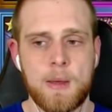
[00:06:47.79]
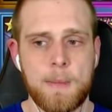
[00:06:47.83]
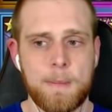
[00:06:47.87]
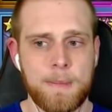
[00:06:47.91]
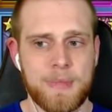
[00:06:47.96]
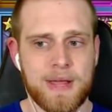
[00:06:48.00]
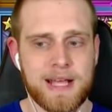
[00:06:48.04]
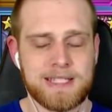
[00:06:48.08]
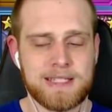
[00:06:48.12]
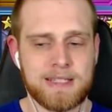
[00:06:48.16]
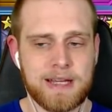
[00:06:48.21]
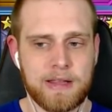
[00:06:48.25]

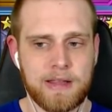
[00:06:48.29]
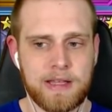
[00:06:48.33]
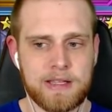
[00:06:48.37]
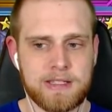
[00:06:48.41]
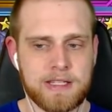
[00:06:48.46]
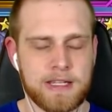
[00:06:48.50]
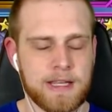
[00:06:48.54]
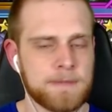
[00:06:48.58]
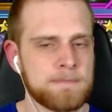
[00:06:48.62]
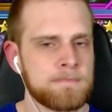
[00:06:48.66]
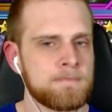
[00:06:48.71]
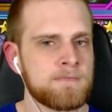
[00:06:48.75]
That's
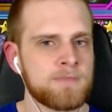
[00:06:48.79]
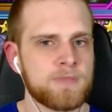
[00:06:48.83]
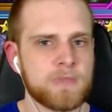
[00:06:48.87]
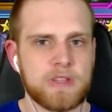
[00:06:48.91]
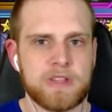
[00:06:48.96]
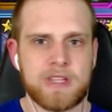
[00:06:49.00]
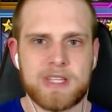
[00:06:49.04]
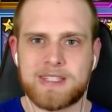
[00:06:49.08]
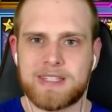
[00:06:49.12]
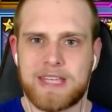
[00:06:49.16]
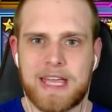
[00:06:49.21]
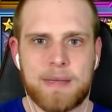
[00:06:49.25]
Thylessia.
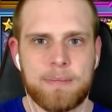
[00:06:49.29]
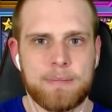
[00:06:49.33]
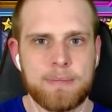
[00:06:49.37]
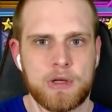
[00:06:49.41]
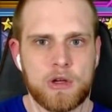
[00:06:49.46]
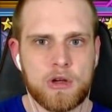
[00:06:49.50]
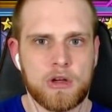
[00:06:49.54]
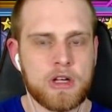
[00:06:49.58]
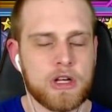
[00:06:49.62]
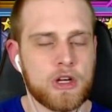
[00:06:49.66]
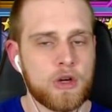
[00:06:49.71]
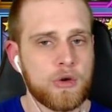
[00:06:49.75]
The same
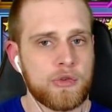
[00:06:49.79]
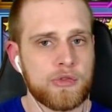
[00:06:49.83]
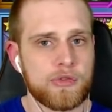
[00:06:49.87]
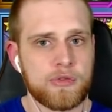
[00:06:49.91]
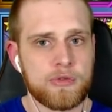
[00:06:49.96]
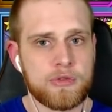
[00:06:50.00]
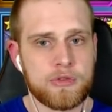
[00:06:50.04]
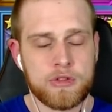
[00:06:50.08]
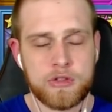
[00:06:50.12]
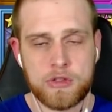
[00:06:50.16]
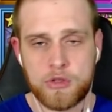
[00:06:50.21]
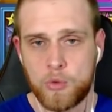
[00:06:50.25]
build can go
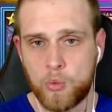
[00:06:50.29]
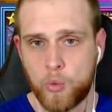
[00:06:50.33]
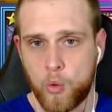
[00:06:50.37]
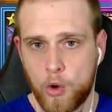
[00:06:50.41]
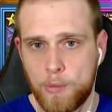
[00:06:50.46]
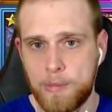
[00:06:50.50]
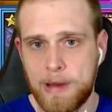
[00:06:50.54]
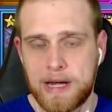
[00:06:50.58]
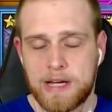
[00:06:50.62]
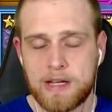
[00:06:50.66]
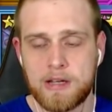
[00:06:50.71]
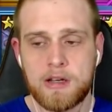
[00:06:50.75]
to War
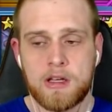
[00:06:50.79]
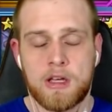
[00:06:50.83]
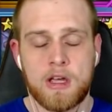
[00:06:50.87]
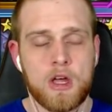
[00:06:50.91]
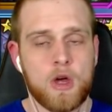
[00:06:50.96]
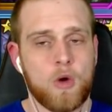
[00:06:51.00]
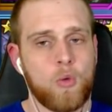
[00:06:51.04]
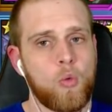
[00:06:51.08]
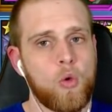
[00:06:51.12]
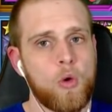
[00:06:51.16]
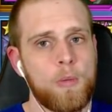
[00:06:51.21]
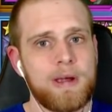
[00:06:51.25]
Maiden.
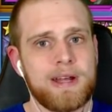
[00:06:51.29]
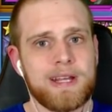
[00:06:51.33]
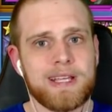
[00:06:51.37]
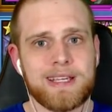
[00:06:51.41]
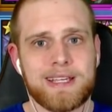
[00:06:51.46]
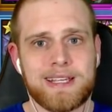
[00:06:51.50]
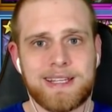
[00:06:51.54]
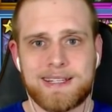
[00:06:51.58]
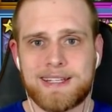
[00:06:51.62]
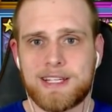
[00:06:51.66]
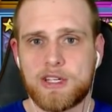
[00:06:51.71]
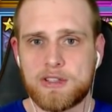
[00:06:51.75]
War Maiden
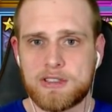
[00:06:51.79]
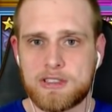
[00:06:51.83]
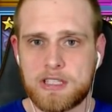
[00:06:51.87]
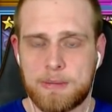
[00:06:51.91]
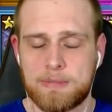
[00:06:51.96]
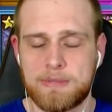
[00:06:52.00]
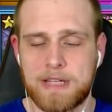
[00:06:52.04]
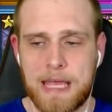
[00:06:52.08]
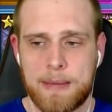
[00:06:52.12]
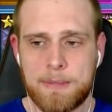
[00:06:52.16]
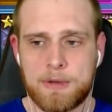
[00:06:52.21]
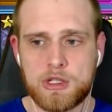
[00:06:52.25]
can deal
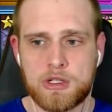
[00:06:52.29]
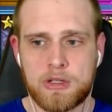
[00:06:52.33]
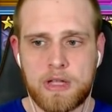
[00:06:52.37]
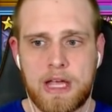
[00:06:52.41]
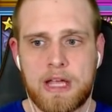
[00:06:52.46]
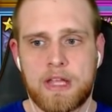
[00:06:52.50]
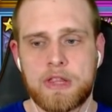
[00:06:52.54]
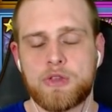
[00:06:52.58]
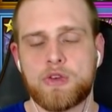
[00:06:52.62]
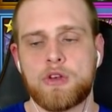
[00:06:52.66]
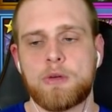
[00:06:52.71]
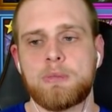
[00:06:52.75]
some damage on that
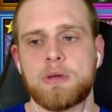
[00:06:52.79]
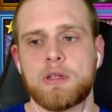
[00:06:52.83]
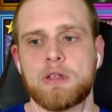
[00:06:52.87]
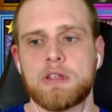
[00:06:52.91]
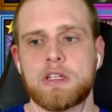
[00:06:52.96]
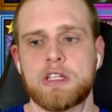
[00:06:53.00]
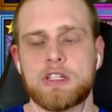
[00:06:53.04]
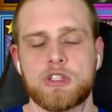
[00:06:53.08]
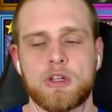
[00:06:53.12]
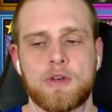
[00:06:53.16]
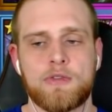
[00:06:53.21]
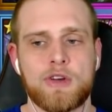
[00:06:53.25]
A3
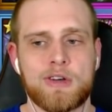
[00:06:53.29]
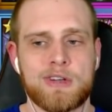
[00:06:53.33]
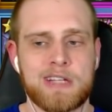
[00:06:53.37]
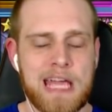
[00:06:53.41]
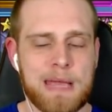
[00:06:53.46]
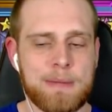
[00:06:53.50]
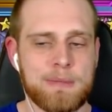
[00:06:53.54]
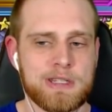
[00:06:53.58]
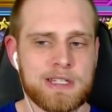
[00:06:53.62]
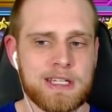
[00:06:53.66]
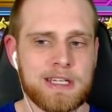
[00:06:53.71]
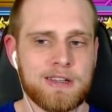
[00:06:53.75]
ability. So if your
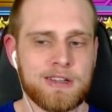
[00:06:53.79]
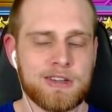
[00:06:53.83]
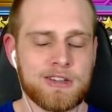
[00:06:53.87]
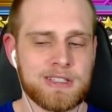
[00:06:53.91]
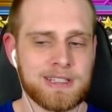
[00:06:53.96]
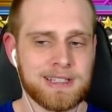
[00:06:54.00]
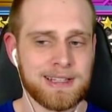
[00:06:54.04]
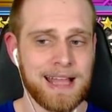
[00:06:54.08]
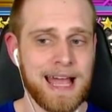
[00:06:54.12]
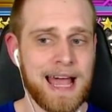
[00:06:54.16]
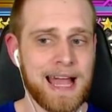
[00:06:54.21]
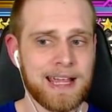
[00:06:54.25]
damage dealer
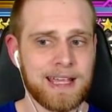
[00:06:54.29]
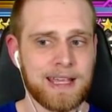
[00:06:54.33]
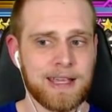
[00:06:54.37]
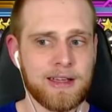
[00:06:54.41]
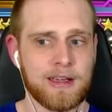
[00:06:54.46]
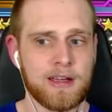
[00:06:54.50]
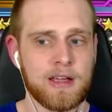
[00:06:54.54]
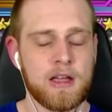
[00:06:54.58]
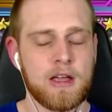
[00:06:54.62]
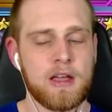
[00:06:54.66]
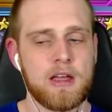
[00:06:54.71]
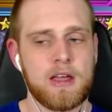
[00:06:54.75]
is
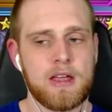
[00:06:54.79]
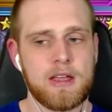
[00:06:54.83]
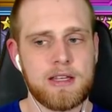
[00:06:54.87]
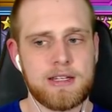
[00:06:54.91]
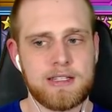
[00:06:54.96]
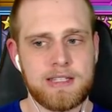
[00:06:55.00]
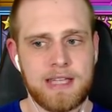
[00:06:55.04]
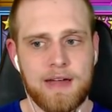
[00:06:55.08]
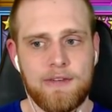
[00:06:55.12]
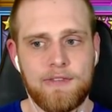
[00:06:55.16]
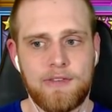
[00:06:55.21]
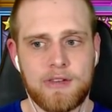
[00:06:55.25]
lacking,
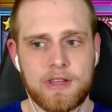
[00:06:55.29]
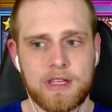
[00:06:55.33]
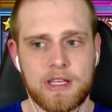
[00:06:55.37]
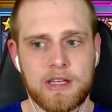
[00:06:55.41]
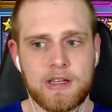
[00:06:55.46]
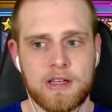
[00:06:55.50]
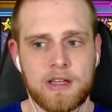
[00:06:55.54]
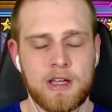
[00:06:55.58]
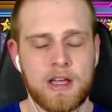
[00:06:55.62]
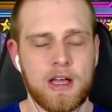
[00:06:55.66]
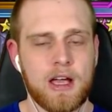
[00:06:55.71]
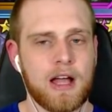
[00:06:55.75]

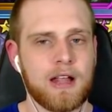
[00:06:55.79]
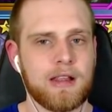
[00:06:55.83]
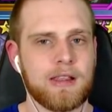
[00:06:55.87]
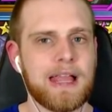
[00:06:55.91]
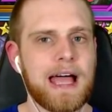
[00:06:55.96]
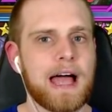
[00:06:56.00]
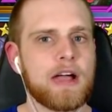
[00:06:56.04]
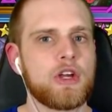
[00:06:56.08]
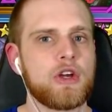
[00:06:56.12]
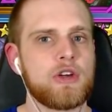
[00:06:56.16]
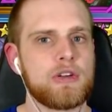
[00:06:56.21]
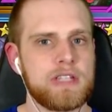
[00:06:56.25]
definitely
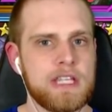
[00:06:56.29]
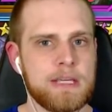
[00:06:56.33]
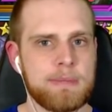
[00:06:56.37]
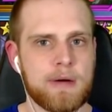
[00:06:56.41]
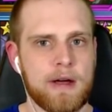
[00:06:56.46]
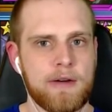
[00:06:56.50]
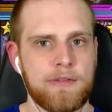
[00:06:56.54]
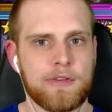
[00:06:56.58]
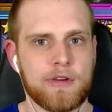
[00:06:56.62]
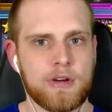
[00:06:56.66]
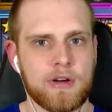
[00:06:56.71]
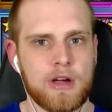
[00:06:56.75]
allow your
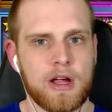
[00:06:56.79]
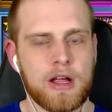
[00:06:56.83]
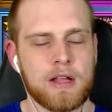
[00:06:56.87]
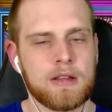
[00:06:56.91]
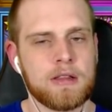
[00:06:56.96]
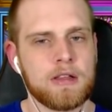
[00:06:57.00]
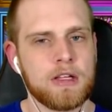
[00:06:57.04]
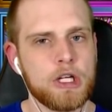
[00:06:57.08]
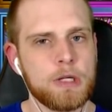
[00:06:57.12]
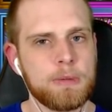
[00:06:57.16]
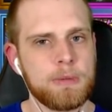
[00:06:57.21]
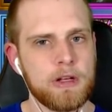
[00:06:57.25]
debuffer a
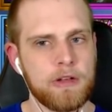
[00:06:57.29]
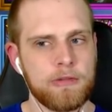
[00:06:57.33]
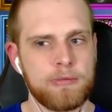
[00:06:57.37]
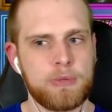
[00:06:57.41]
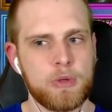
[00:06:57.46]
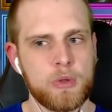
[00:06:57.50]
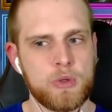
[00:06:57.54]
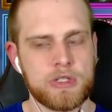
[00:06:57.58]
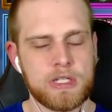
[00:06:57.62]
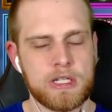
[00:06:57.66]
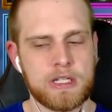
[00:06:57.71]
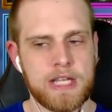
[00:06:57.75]
little bit of
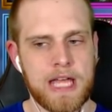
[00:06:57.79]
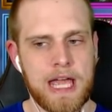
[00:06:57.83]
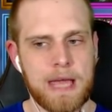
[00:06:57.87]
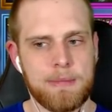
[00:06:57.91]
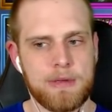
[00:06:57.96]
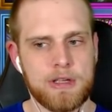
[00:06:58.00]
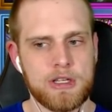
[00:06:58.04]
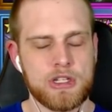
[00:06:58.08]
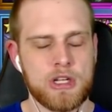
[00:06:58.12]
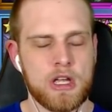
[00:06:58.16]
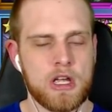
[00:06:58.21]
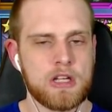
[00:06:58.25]
boost and
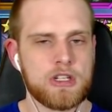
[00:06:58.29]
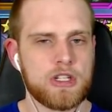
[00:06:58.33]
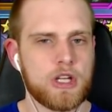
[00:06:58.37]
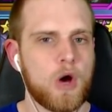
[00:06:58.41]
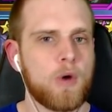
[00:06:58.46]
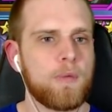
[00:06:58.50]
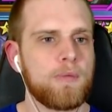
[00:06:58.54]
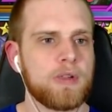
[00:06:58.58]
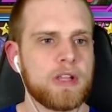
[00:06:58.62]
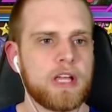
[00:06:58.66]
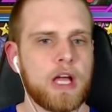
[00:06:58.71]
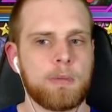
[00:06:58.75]
damage to
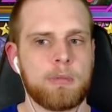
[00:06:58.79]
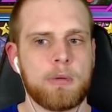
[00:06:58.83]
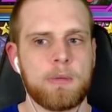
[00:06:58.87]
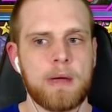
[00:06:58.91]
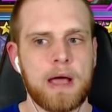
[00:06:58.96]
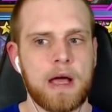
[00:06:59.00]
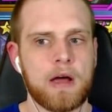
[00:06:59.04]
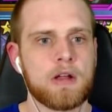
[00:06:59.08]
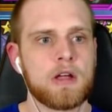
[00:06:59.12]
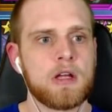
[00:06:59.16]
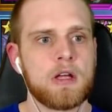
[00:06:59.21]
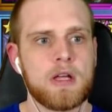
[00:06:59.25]
hopefully help him
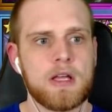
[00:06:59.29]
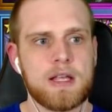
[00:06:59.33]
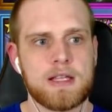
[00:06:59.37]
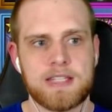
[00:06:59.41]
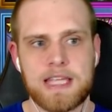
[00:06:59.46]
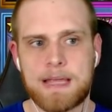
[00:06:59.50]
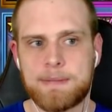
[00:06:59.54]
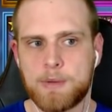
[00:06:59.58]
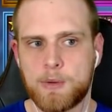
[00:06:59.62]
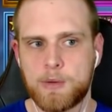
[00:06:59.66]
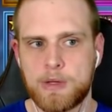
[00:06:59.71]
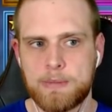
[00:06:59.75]
out.
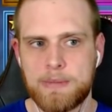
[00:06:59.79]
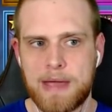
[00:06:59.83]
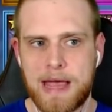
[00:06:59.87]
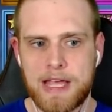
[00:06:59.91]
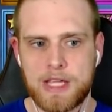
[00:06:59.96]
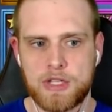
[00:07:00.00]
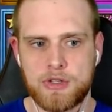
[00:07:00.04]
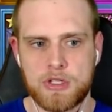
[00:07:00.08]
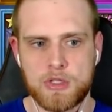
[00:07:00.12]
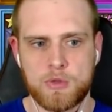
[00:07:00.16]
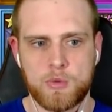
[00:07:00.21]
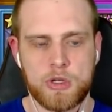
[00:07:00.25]
Same thing with the
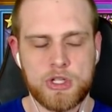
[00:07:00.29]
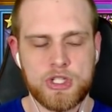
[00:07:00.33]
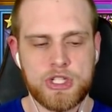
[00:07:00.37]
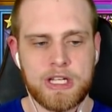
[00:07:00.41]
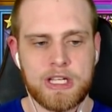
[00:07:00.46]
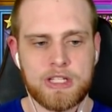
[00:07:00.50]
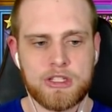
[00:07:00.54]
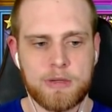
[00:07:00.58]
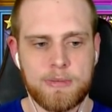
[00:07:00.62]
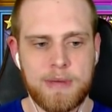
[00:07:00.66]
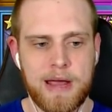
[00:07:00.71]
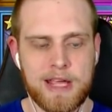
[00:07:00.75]
Masters. Once she
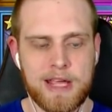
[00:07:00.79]
gets her